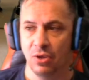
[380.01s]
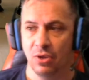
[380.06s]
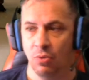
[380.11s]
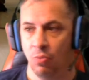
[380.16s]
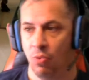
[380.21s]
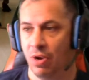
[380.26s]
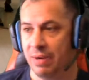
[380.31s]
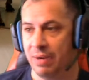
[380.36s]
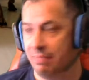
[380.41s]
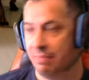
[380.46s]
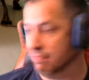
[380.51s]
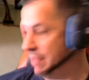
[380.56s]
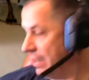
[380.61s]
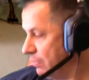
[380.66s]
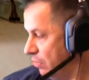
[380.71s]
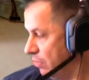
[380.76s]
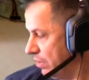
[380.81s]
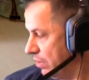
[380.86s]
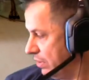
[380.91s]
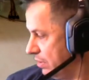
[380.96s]
One
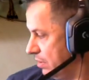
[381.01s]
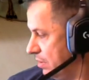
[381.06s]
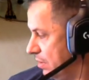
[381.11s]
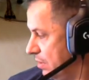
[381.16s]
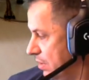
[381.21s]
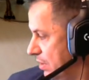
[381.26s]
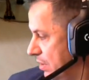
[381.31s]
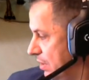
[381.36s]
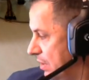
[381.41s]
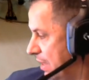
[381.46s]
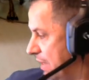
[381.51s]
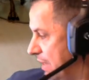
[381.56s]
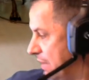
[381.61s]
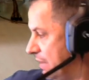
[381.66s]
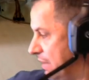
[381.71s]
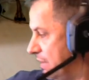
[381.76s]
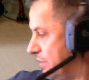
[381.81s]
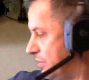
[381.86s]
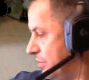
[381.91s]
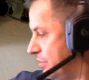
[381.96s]
big one, like
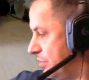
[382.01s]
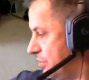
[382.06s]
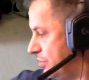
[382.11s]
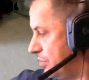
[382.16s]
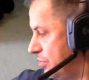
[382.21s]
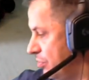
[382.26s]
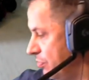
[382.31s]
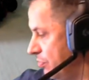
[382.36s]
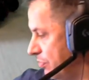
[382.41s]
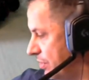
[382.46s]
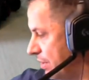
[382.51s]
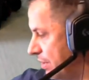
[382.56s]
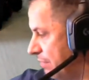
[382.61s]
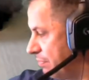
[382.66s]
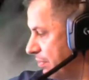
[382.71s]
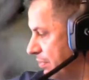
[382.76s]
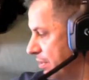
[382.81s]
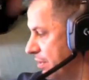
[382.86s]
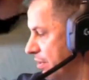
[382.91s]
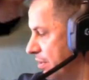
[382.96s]
this
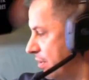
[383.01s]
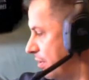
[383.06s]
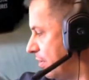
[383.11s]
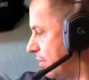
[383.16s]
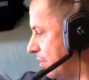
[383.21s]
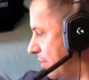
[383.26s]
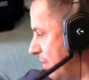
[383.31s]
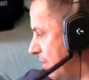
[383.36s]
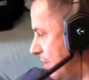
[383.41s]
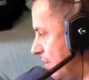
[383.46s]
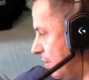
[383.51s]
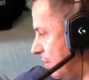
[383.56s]
Thumper,